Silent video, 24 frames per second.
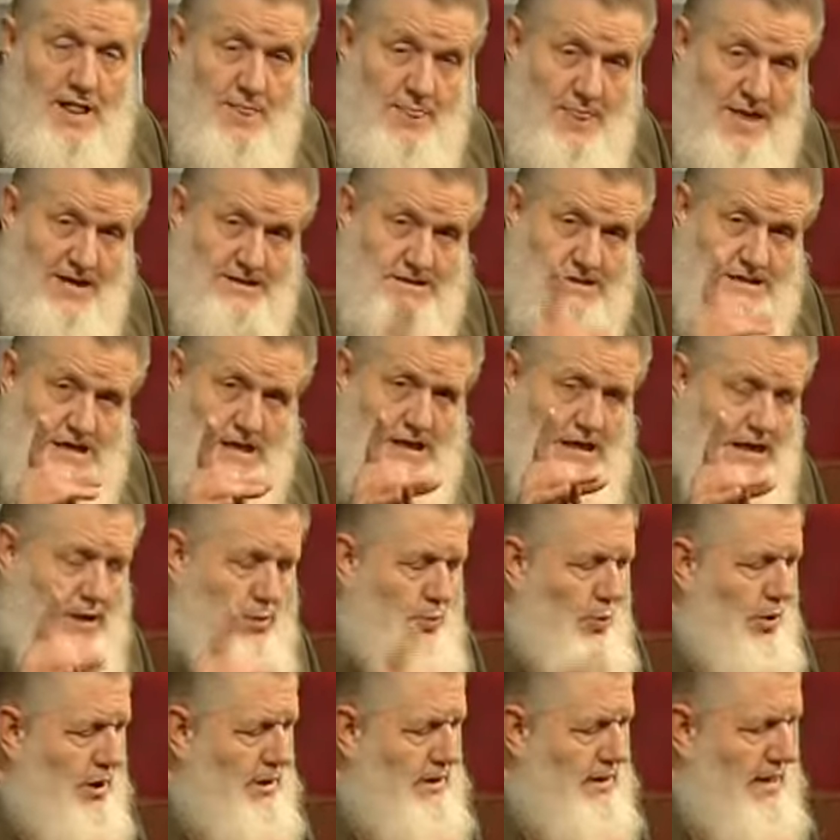Then suddenly
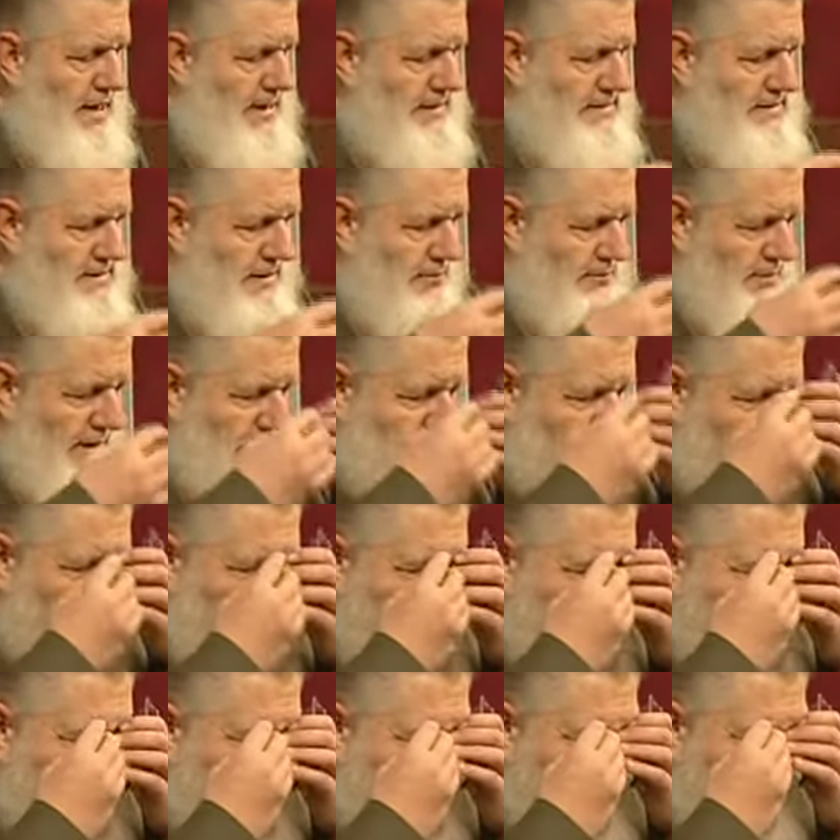one day somebody
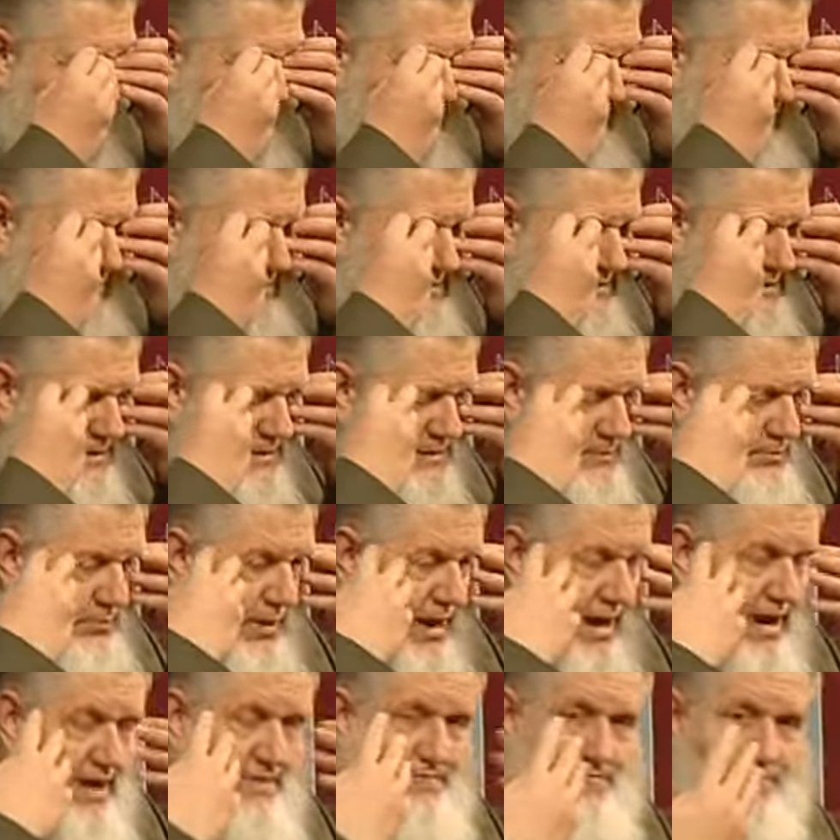removes this
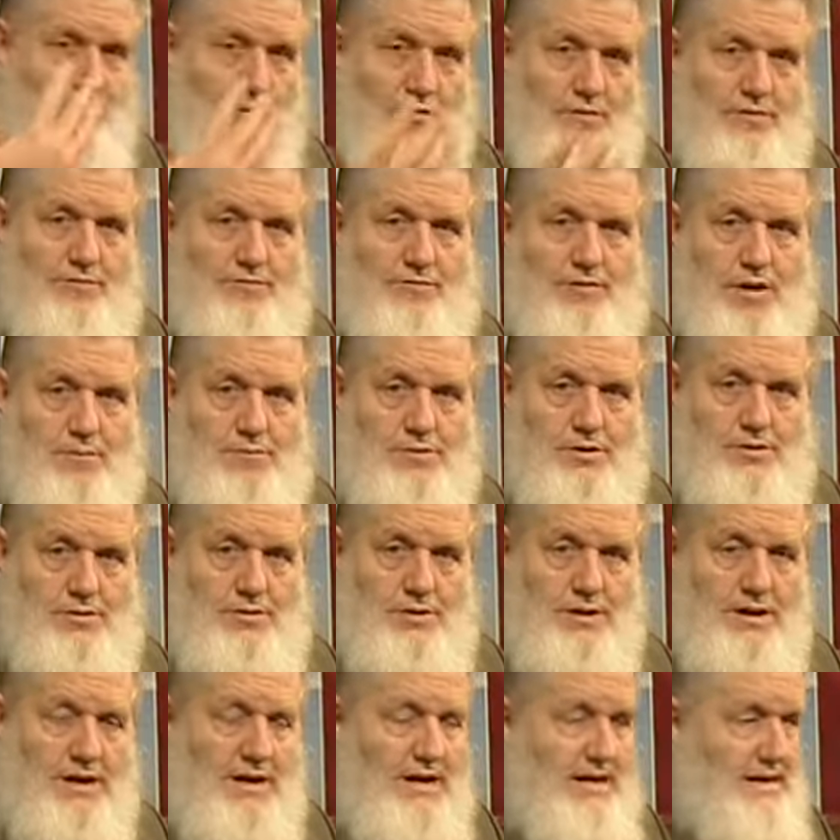blindfold from
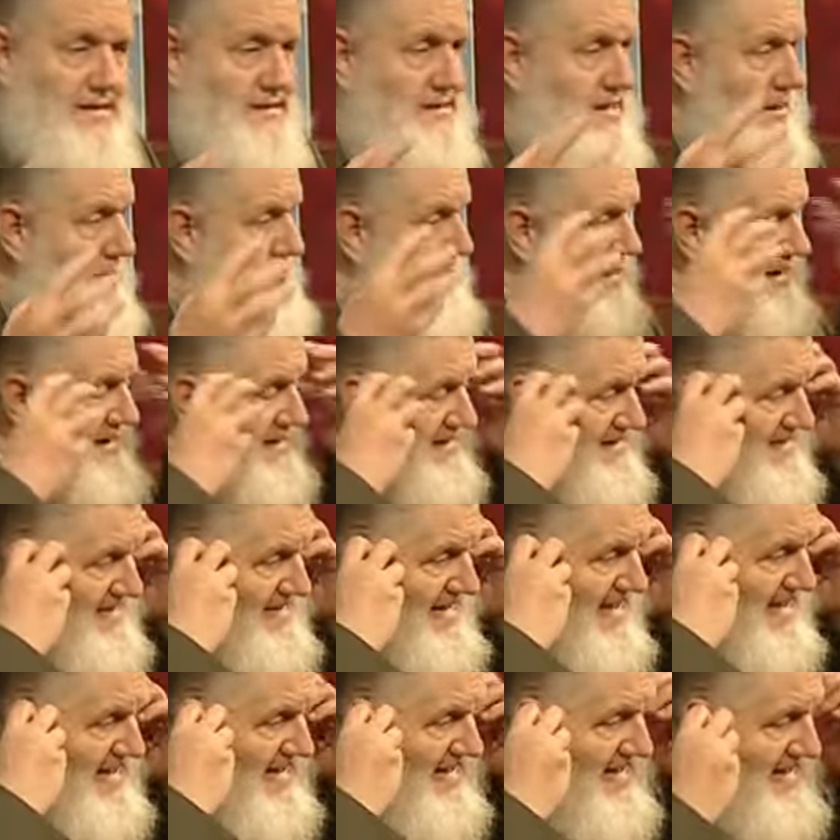you. Somebody is
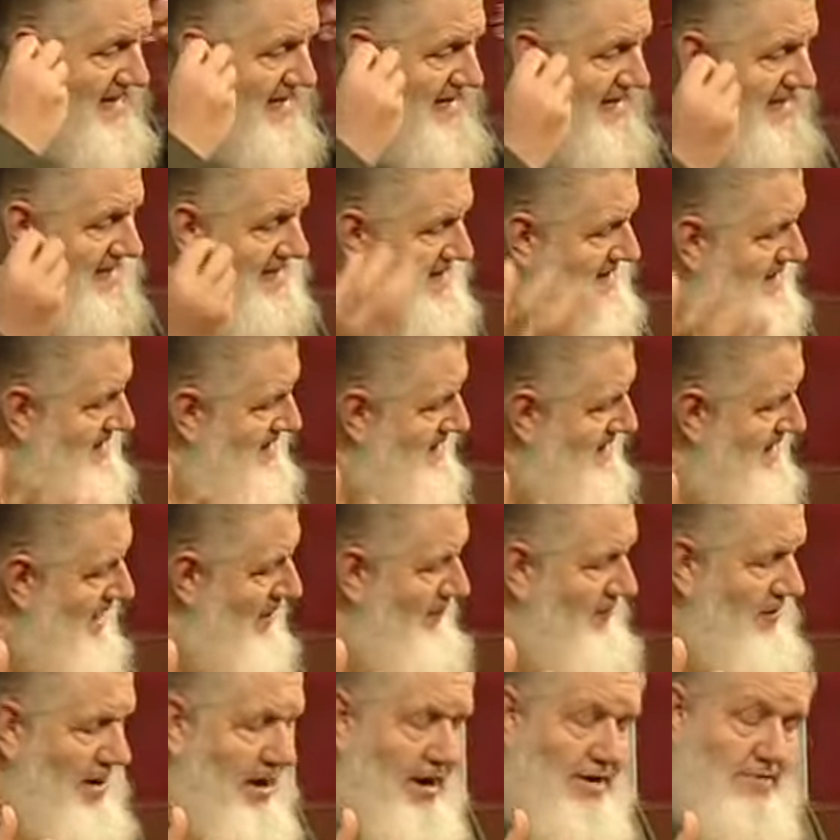taking this
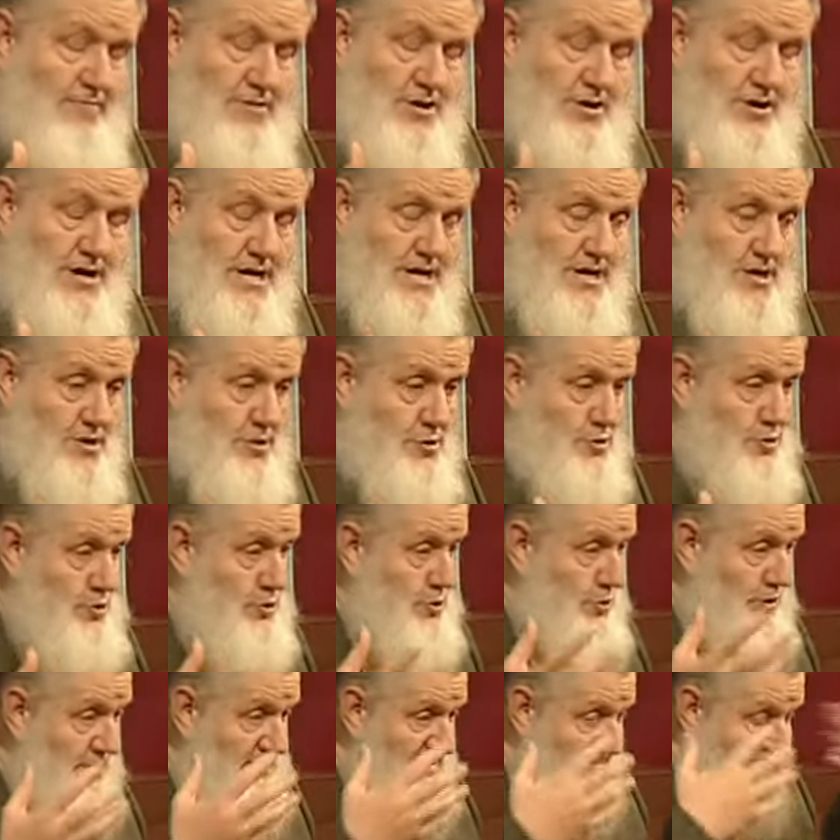stuff out of your ears.
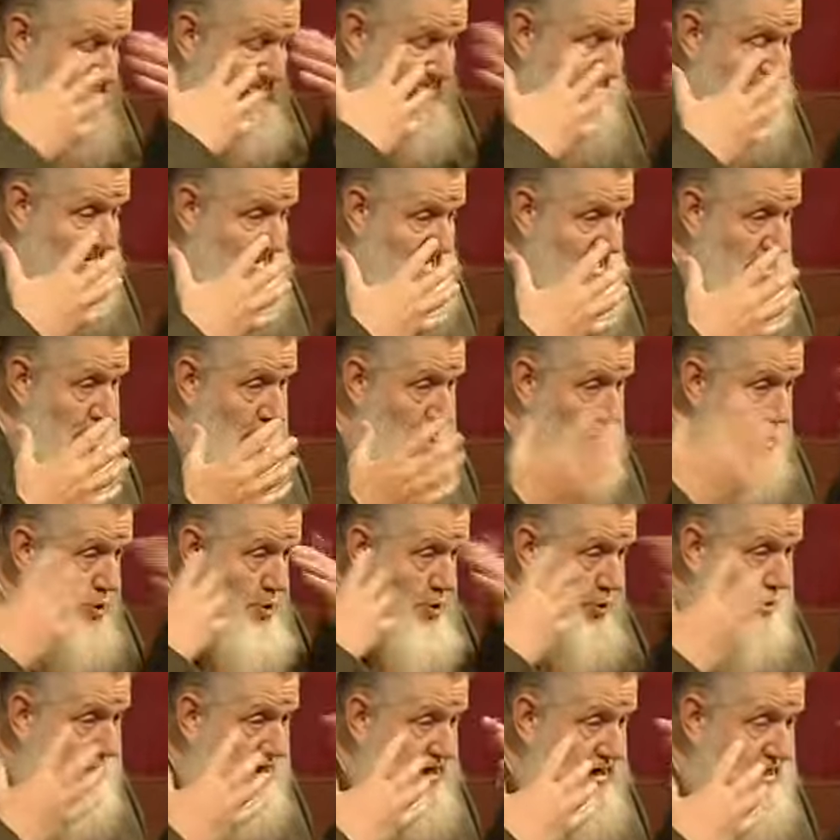You can see,
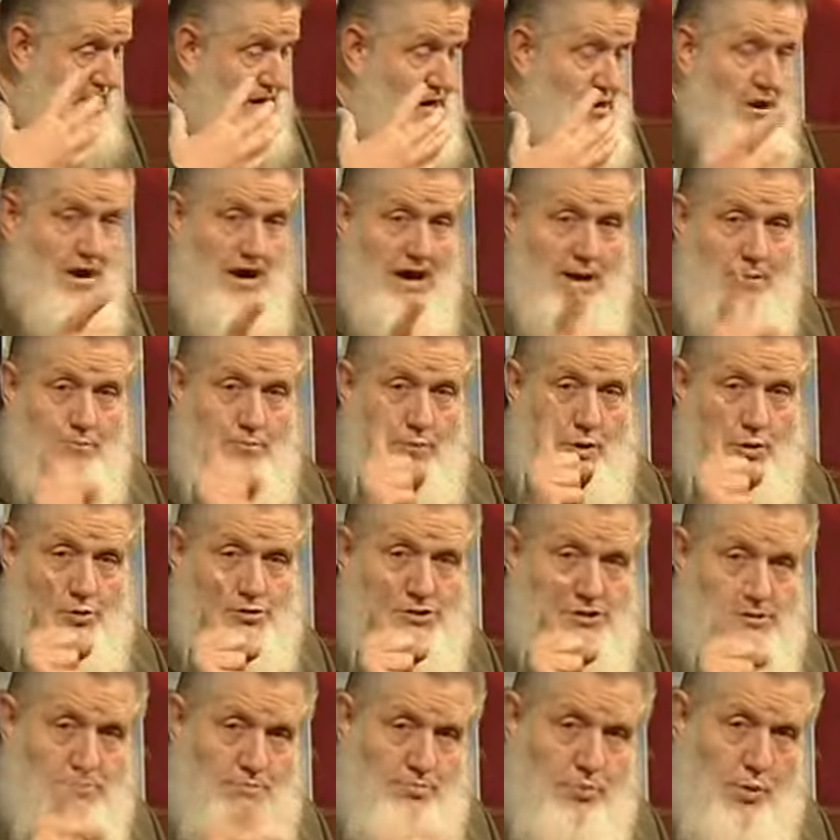you can hear, and
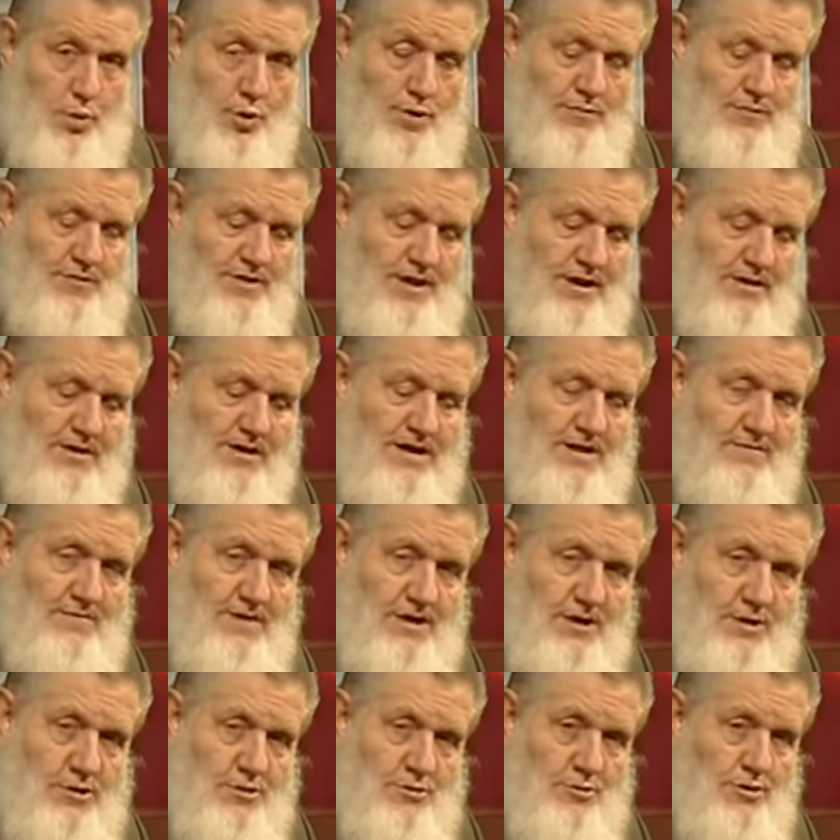most important, they're
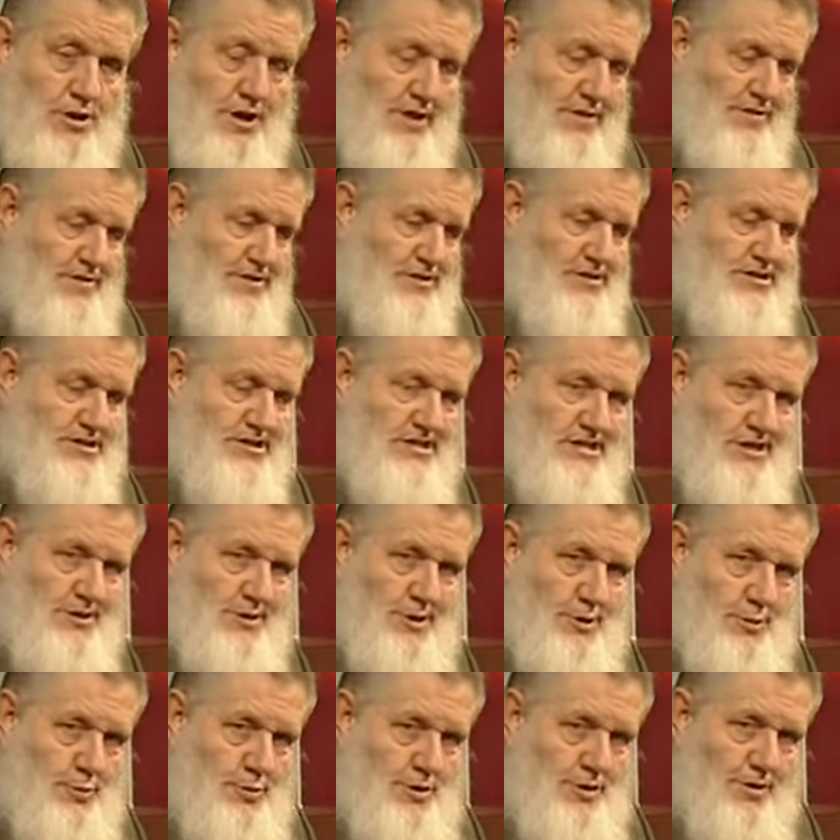giving you the
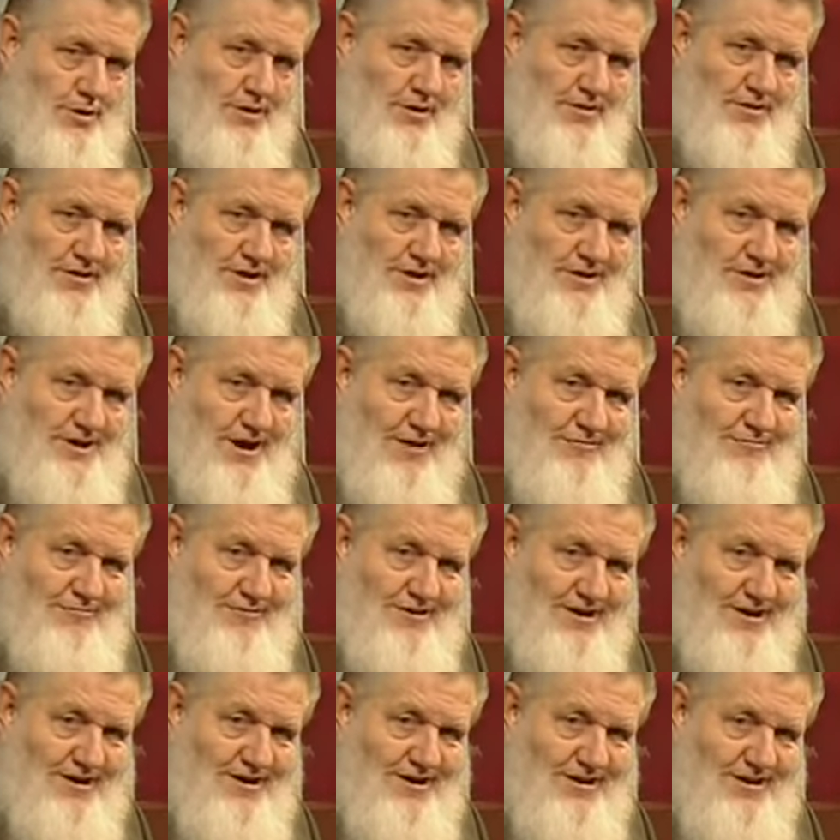steering wheel, the
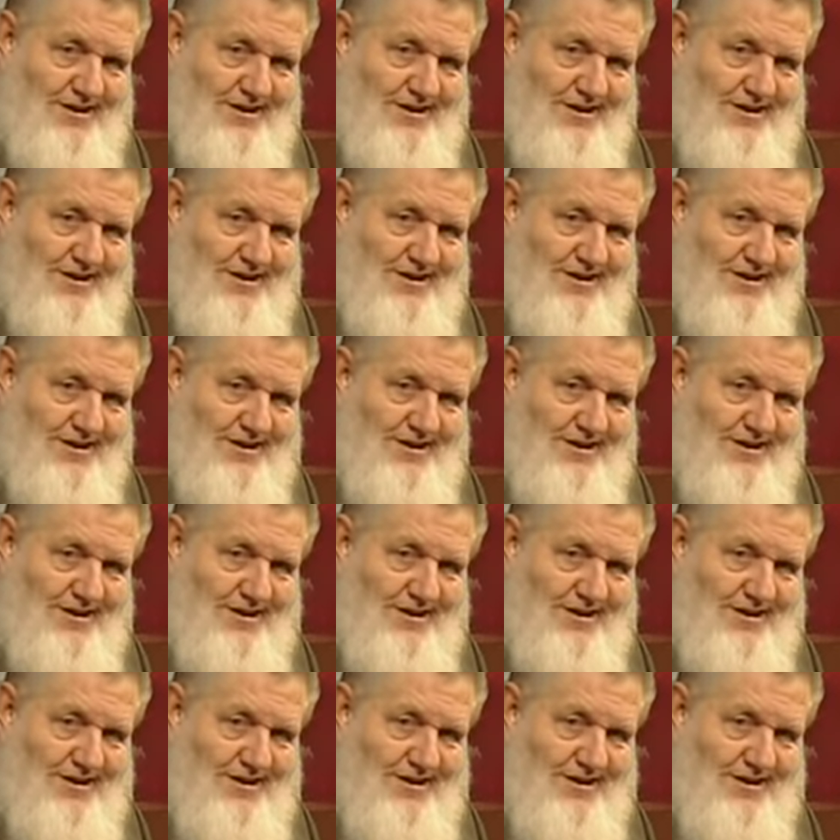duffa.